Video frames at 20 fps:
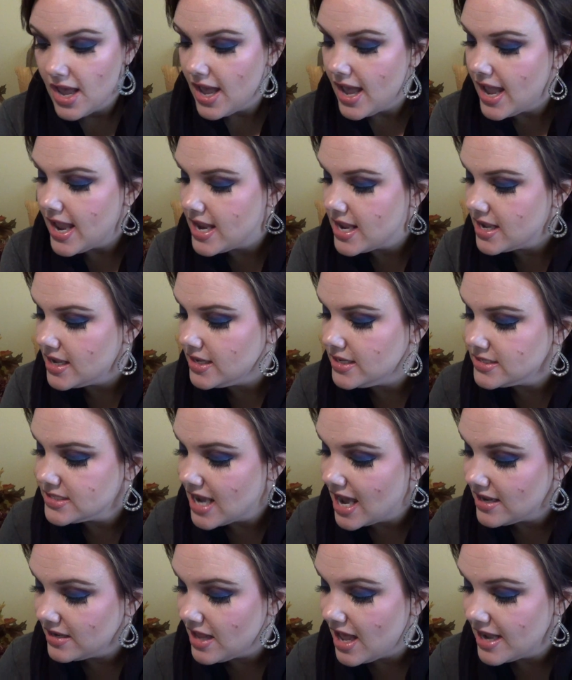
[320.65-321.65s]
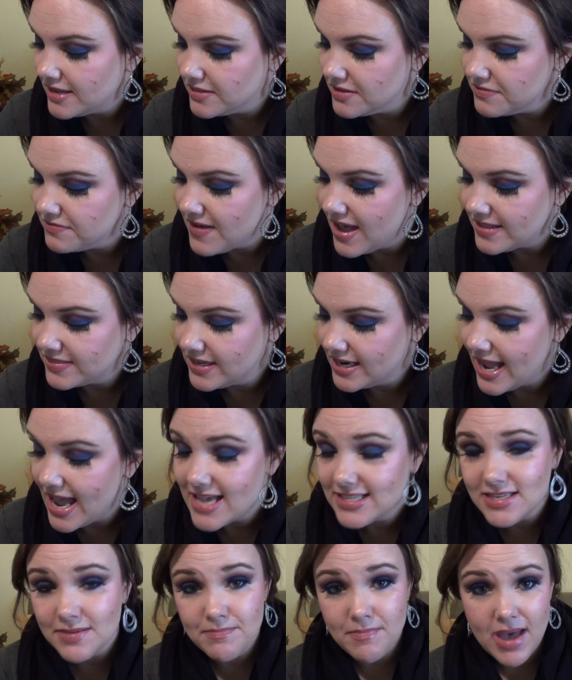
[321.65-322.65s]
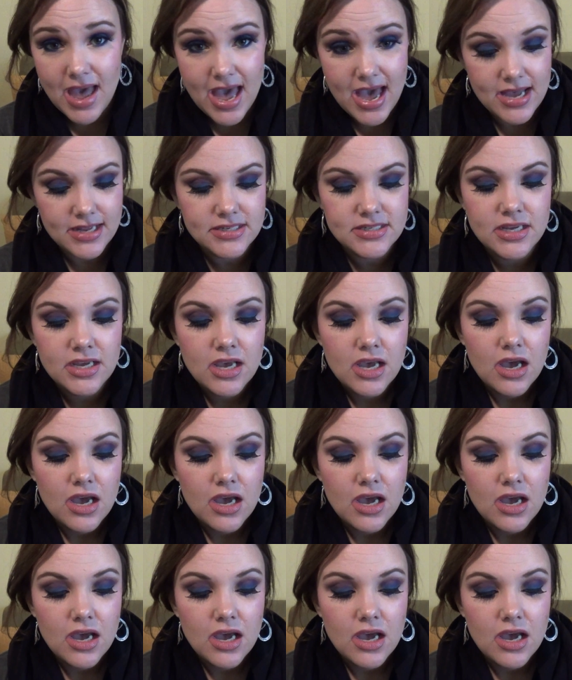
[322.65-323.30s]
and I like the fact that it has a matte